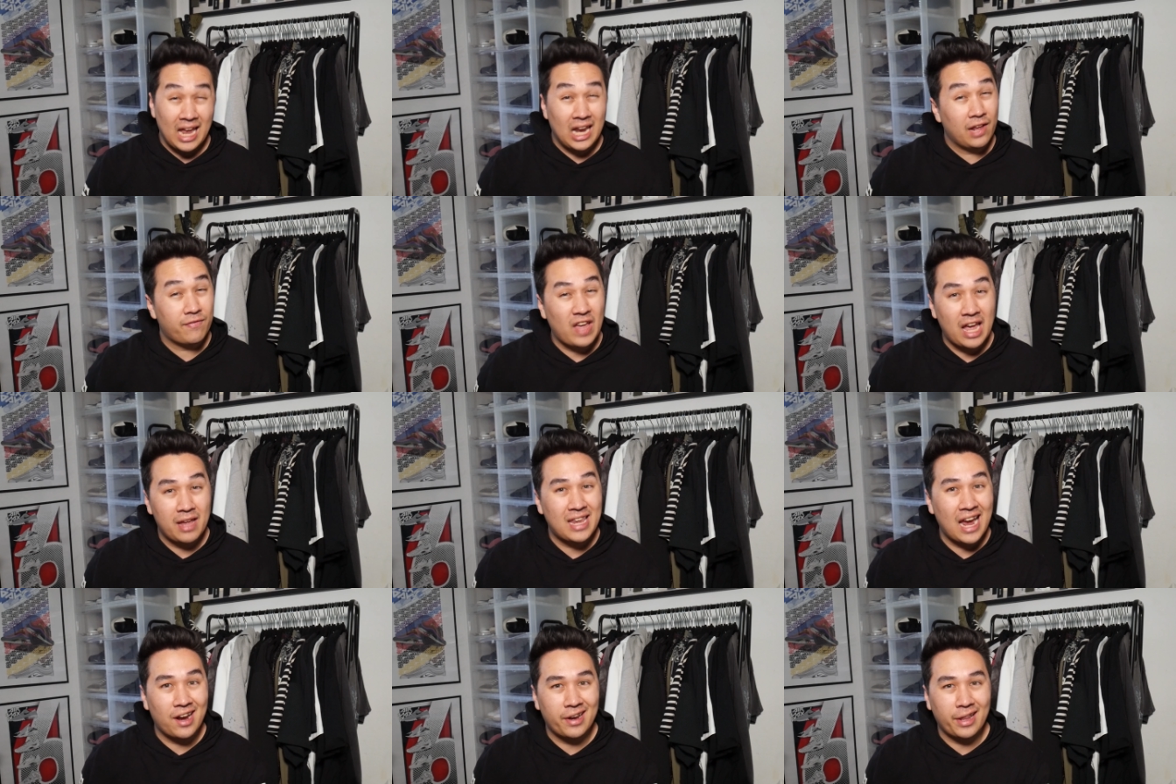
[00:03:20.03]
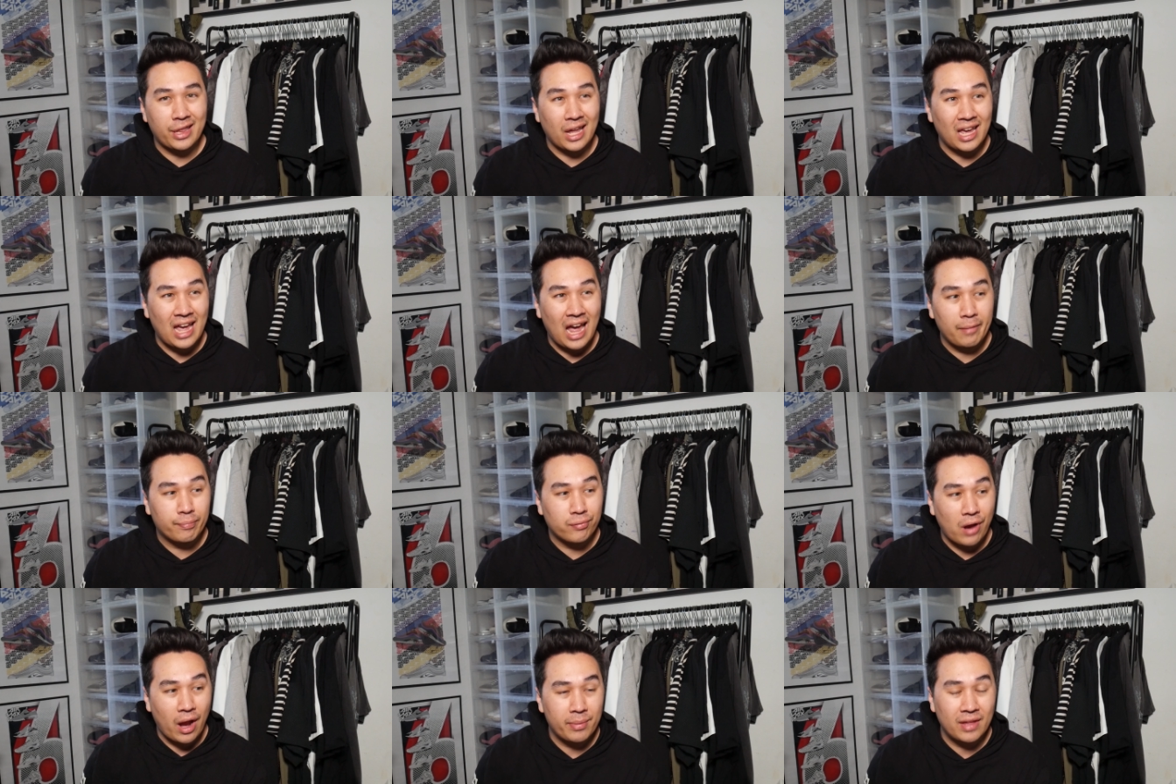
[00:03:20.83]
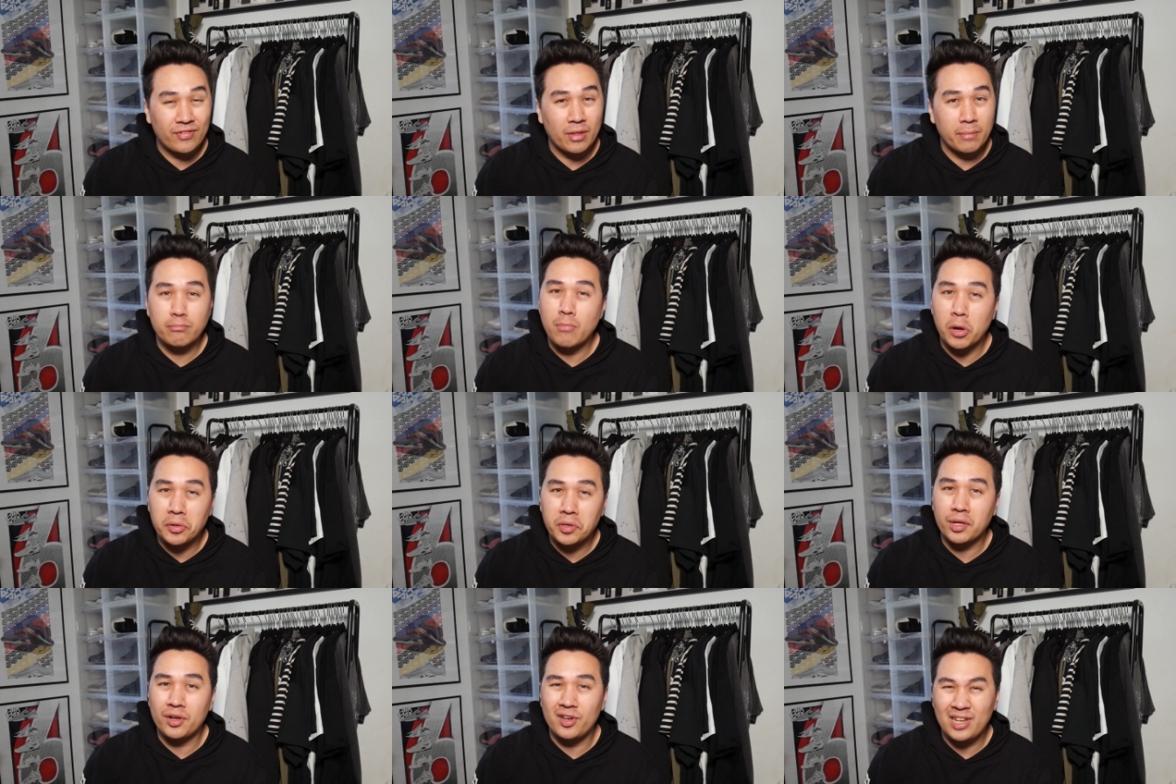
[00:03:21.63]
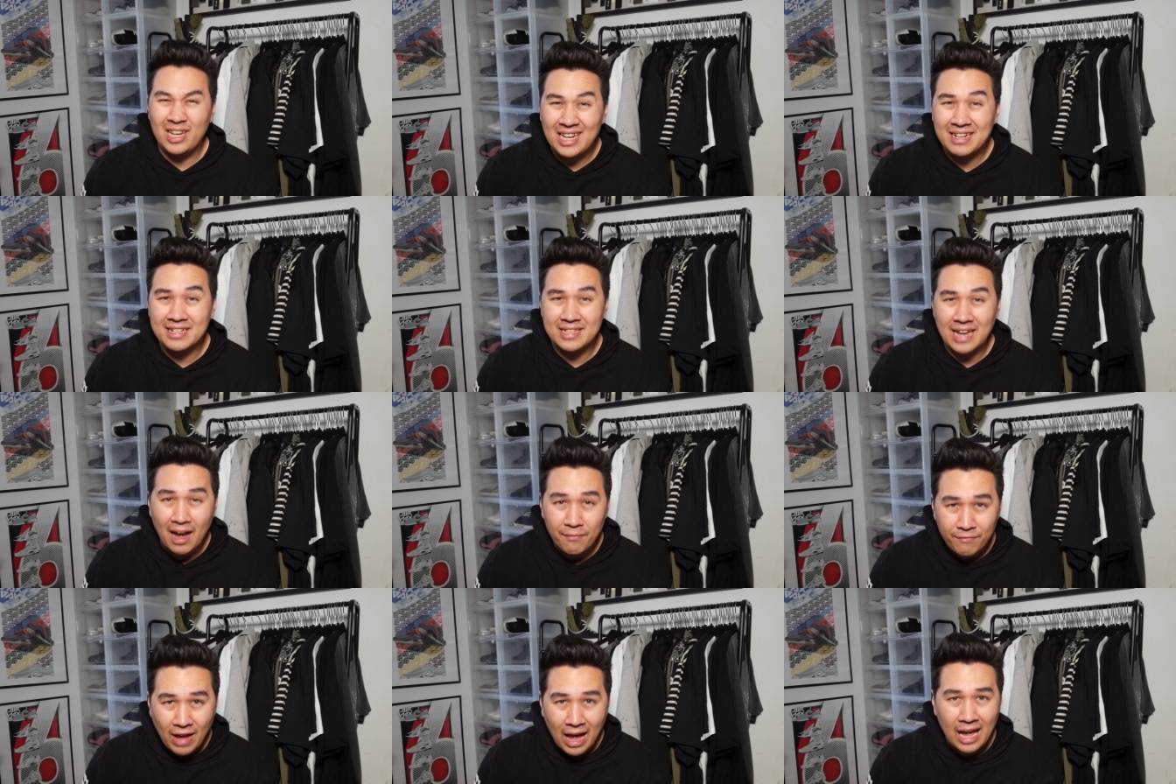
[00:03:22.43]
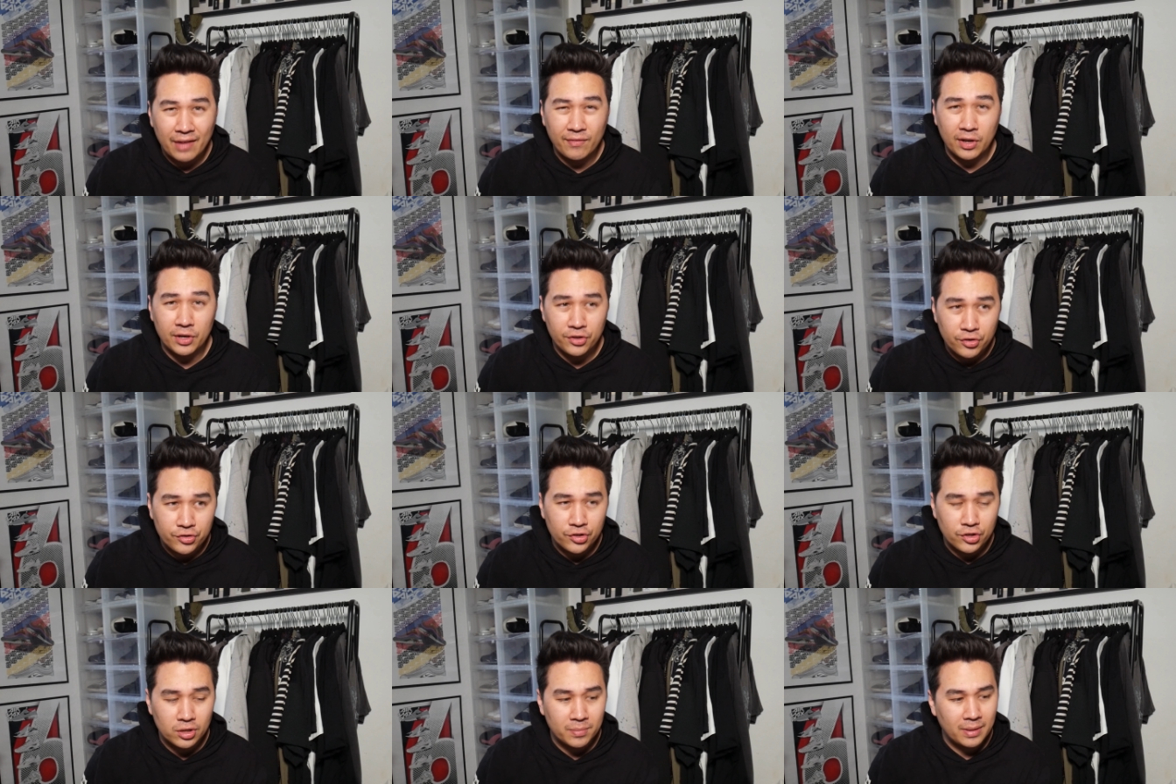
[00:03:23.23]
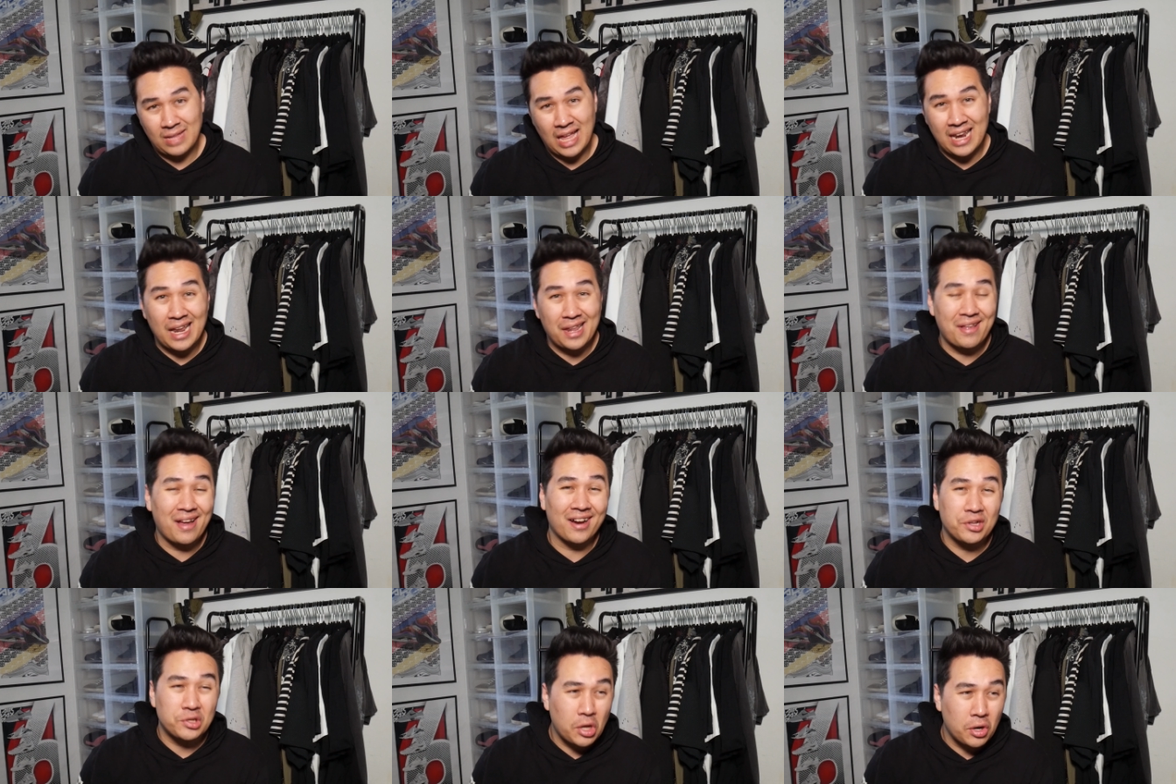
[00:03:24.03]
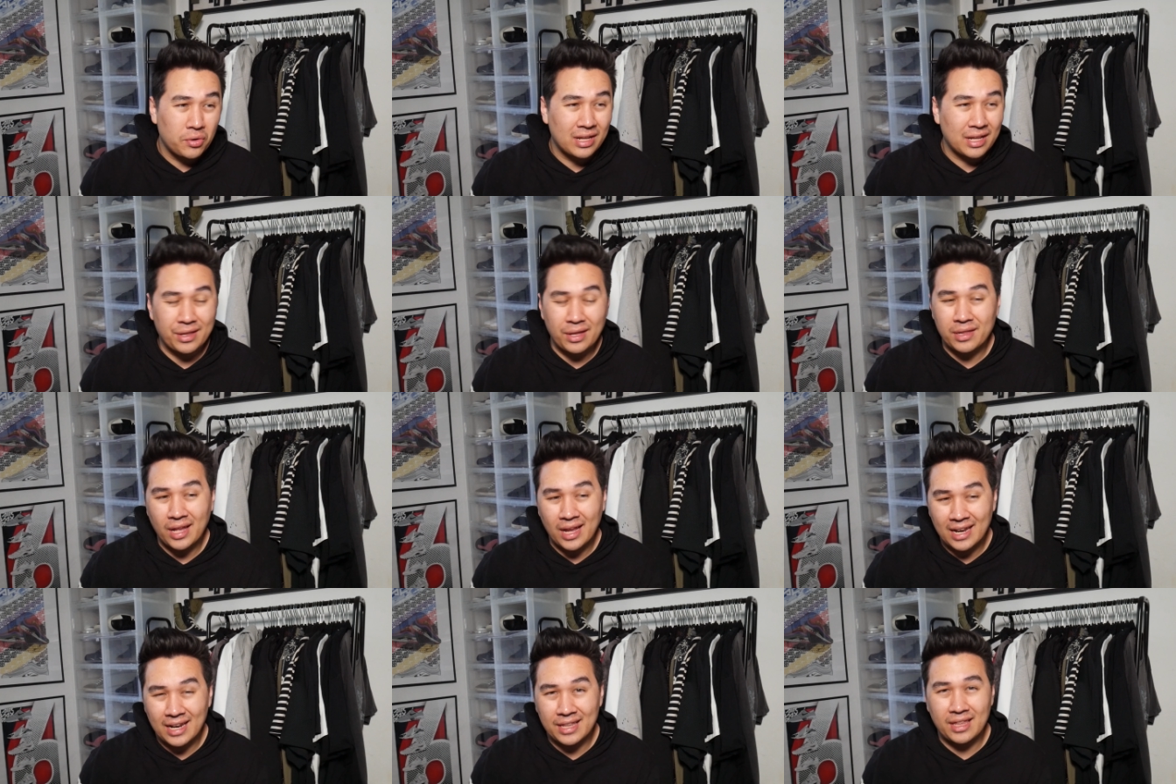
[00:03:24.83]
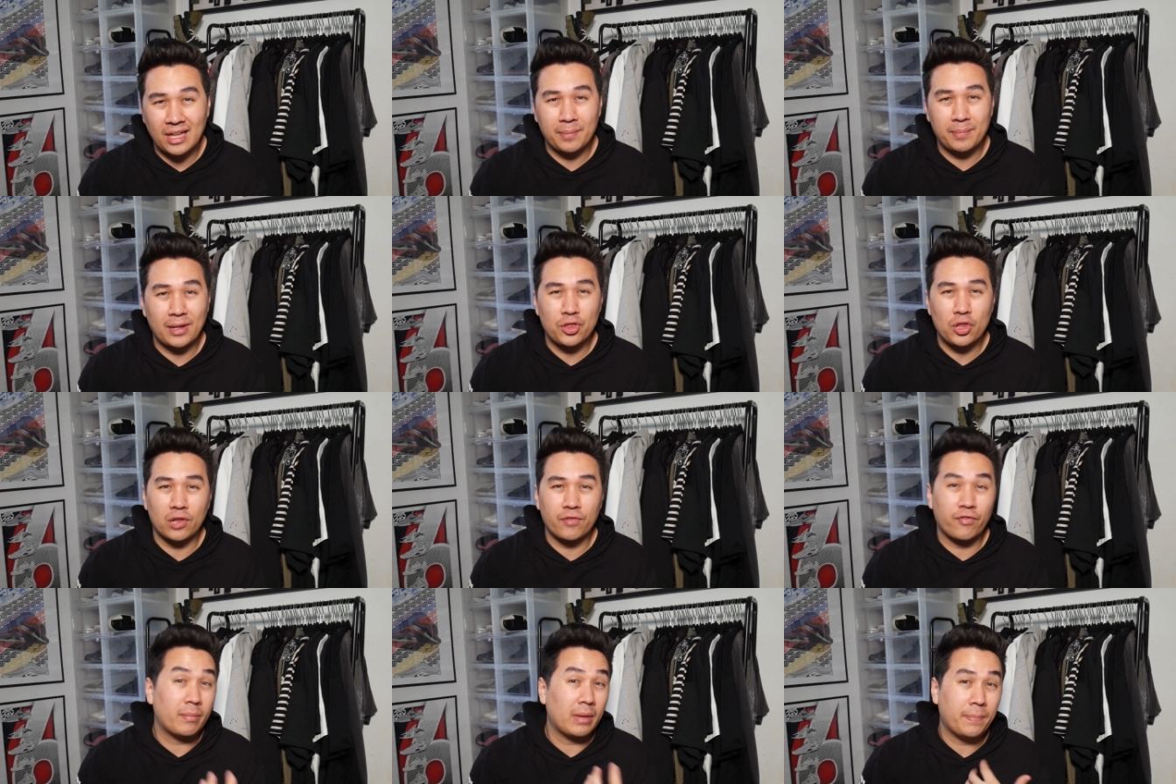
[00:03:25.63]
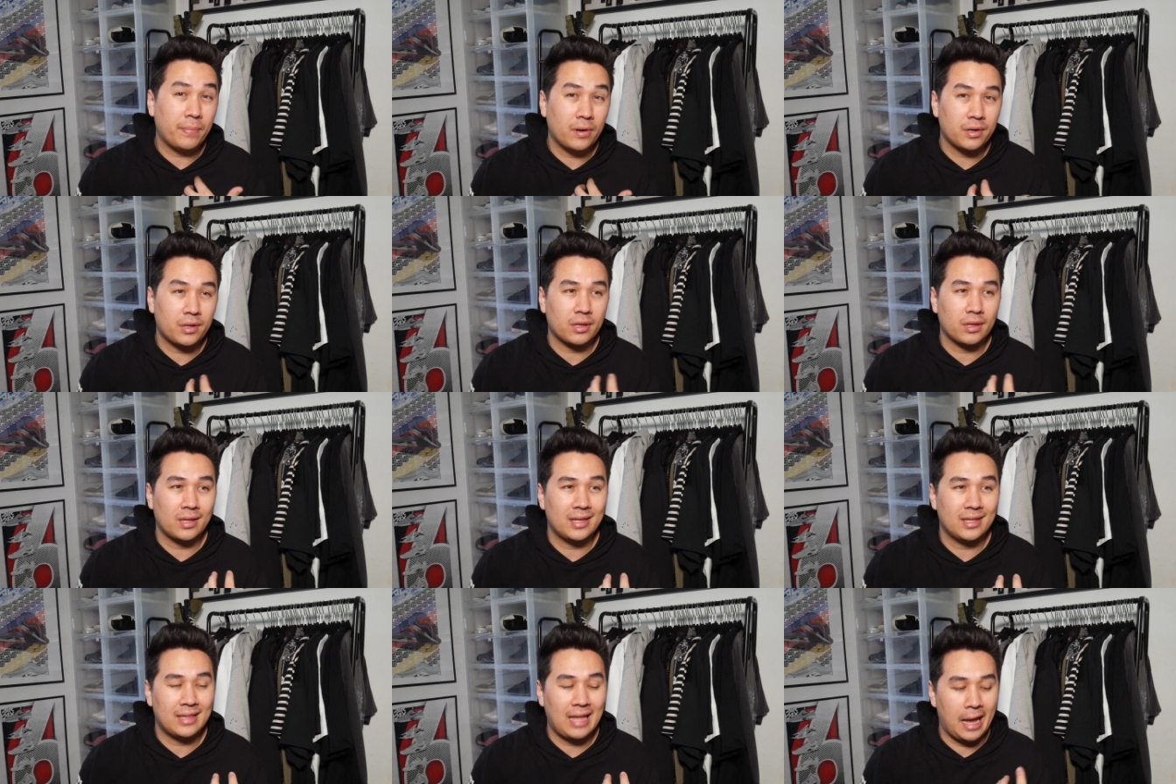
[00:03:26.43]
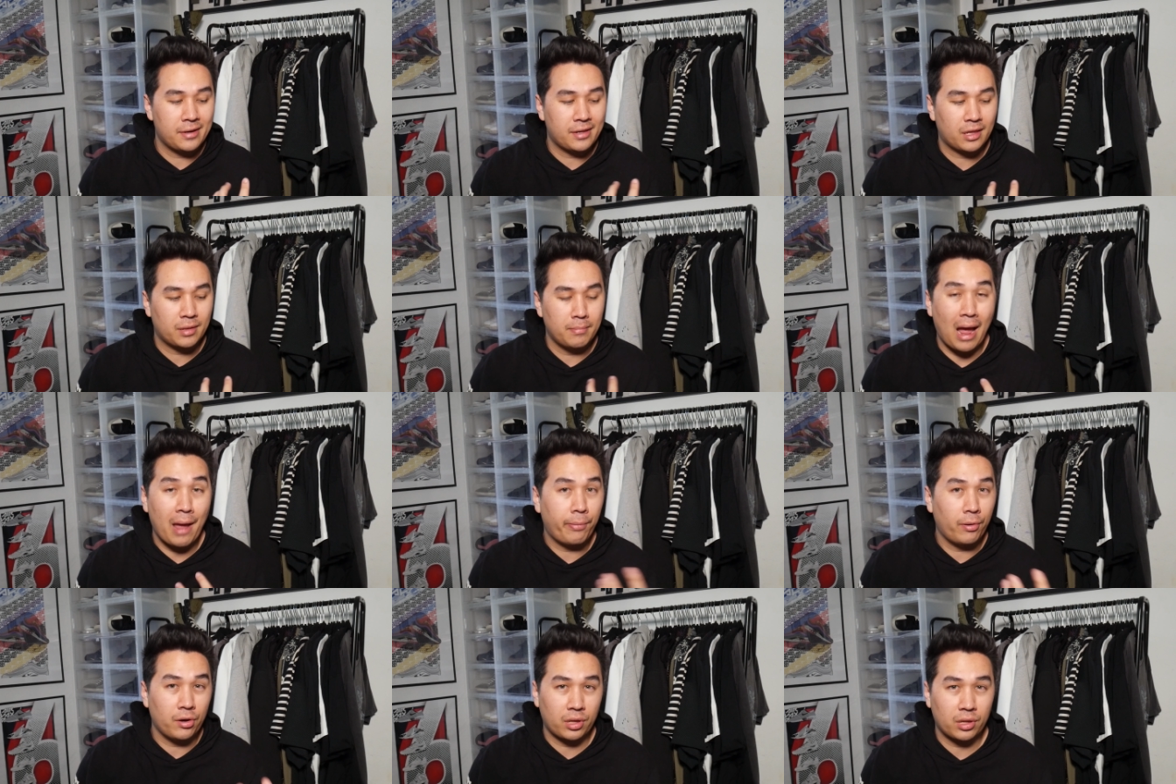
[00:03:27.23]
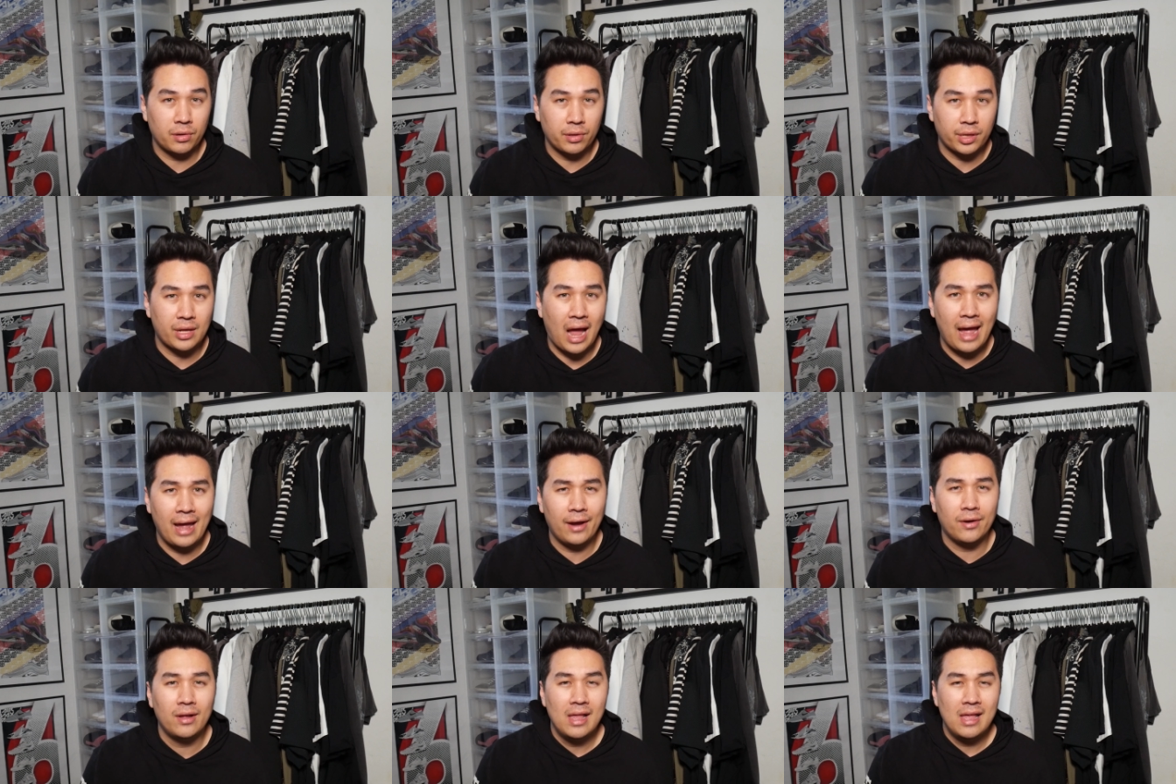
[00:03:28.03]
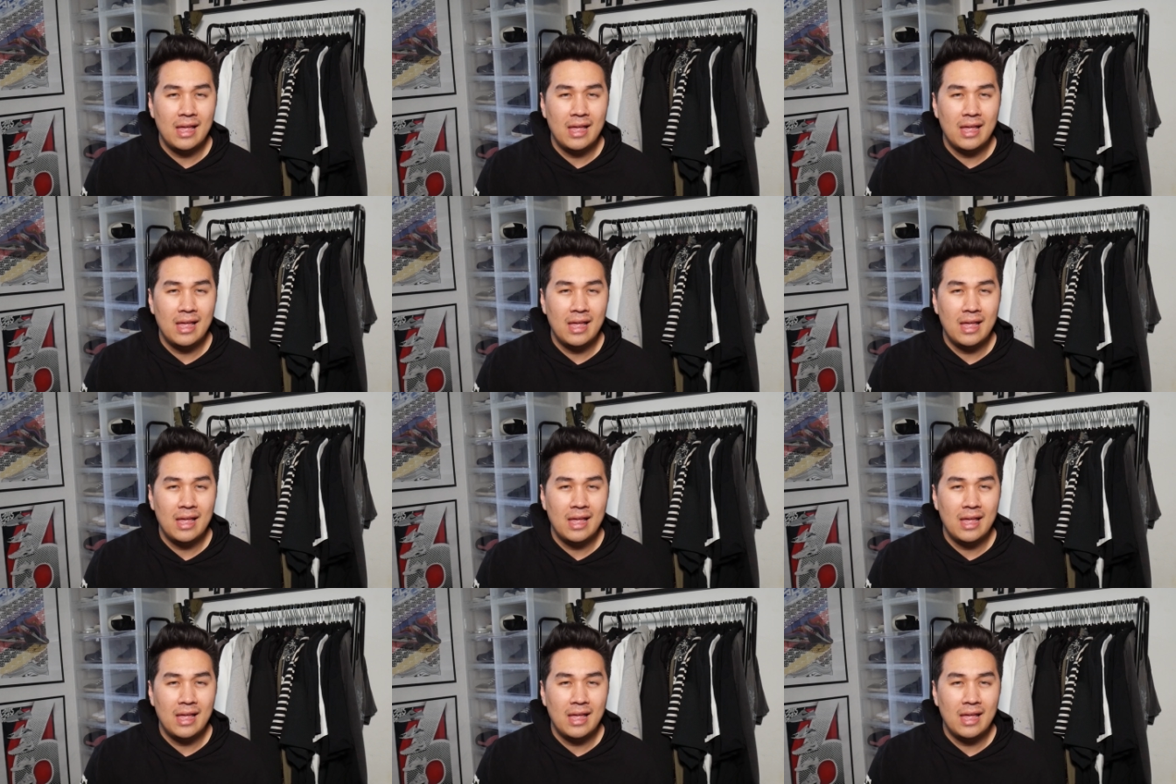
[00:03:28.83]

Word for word: And if I dare to say, I probably have the most unique top five on YouTube. And that's not gloating, it's not saying anything, but just for me personally, that's my personal style,